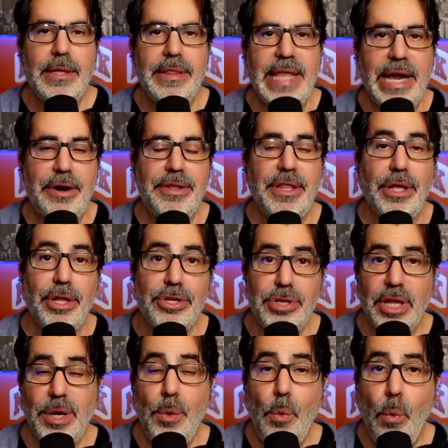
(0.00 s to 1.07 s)
They're
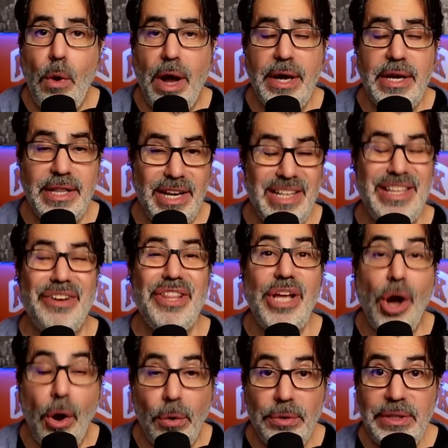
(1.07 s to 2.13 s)
the
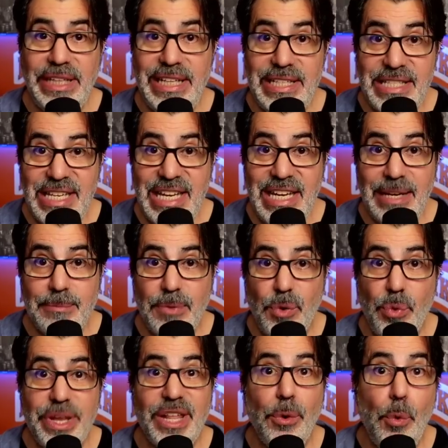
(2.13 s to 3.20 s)
only team
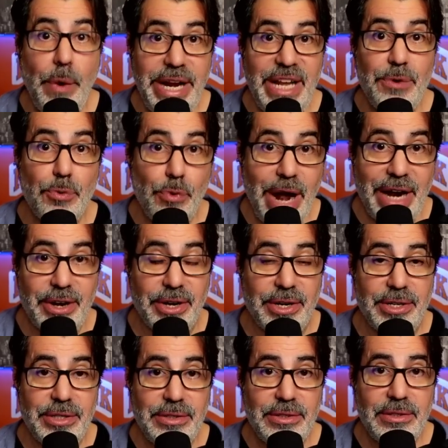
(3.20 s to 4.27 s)
with a winning record
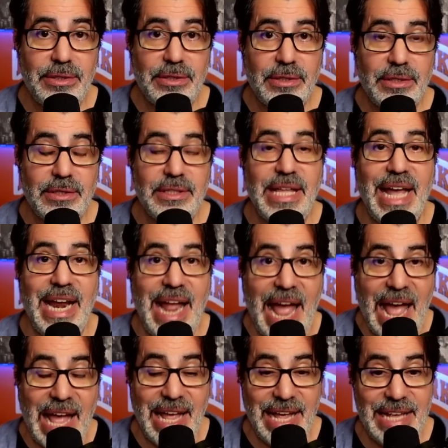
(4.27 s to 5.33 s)
that
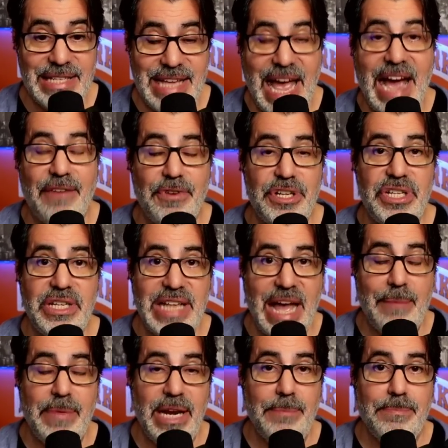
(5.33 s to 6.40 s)
is averaging
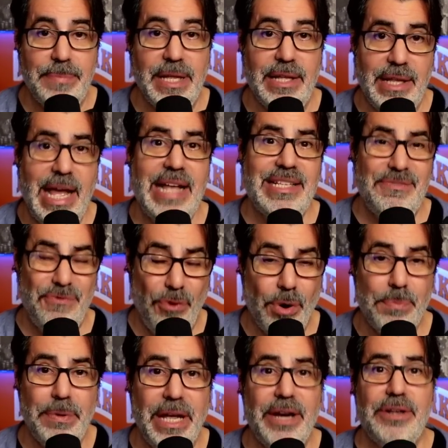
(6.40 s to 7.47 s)
that many, has 4
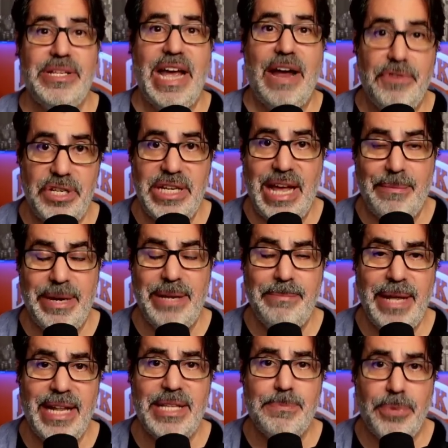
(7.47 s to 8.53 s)
players averaging that many
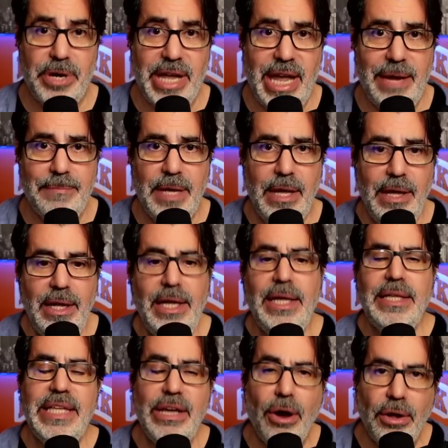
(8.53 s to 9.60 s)
minutes per game.
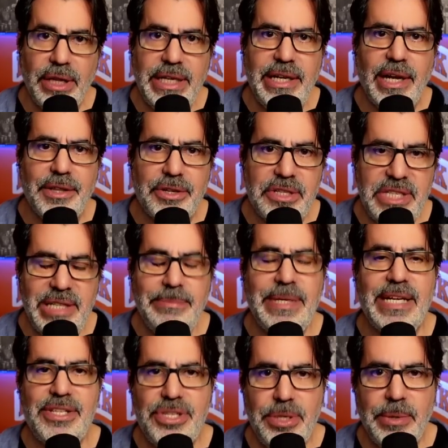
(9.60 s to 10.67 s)
The only other team
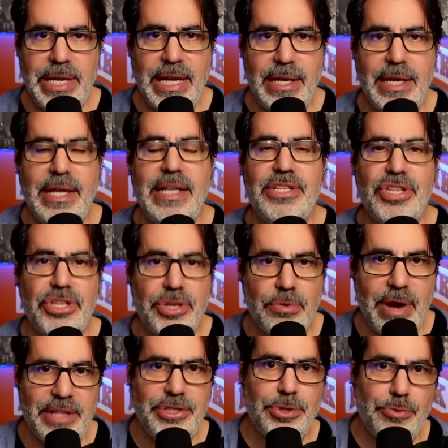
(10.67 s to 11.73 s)
that's doing it is the
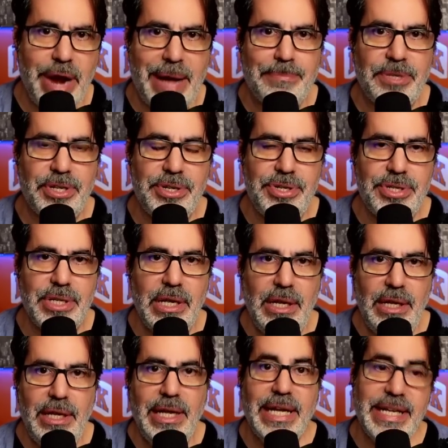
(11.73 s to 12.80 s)
Toronto Raptors,
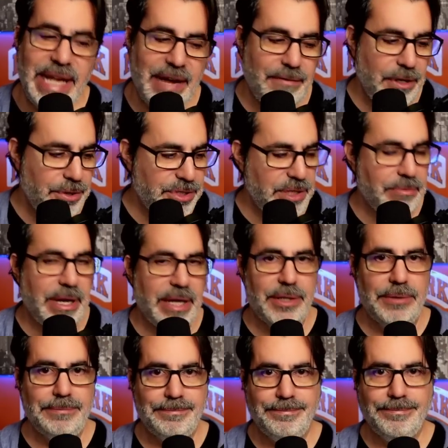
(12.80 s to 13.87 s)
and they have a losing record.